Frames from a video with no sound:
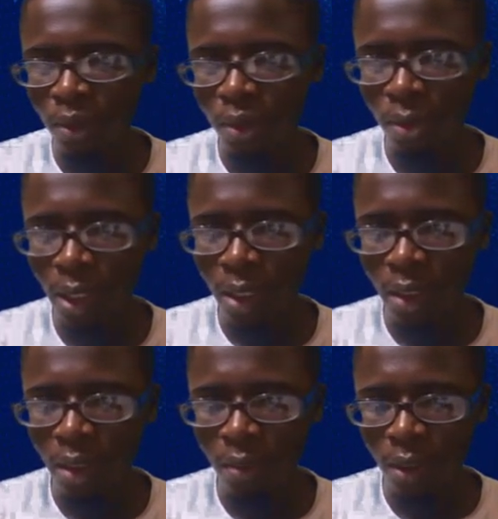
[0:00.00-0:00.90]

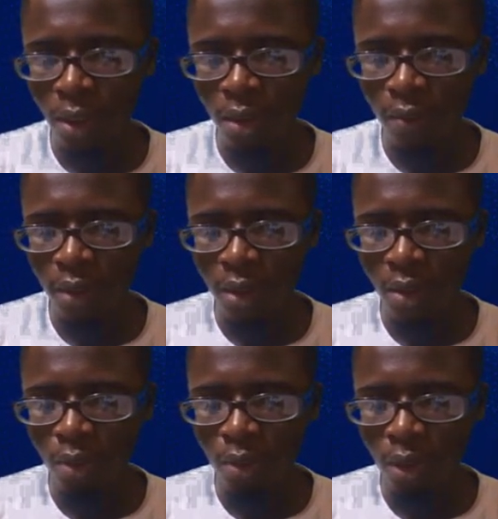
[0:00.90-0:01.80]
Normally, because of the
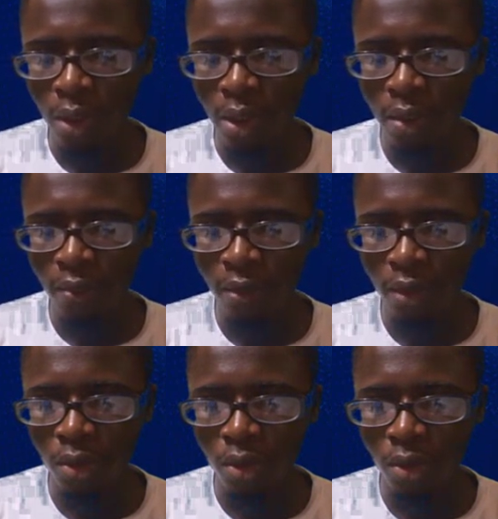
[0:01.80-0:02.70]
0 point in
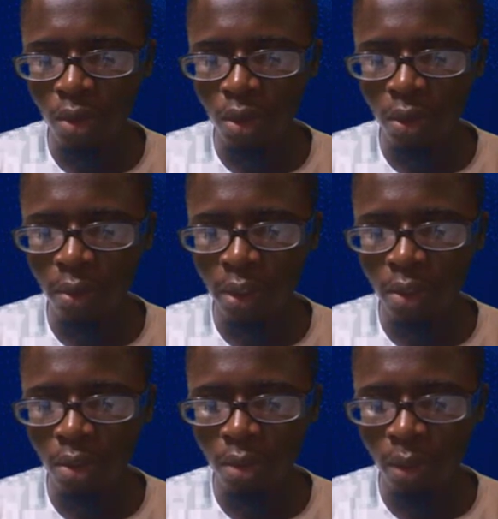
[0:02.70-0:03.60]
front, so to raise
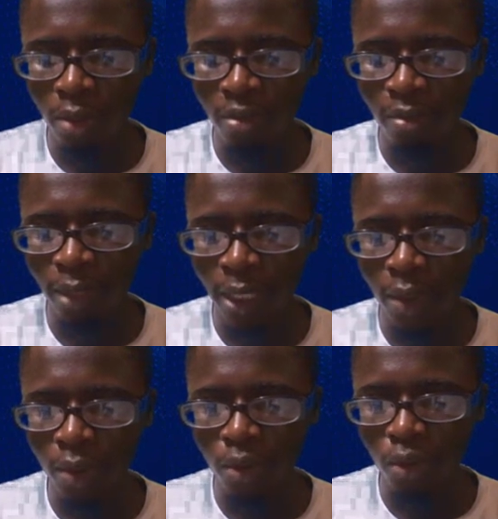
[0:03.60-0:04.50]
it to the power of
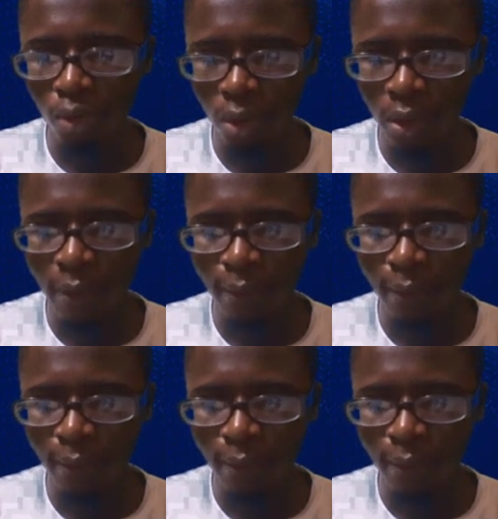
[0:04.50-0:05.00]
-1.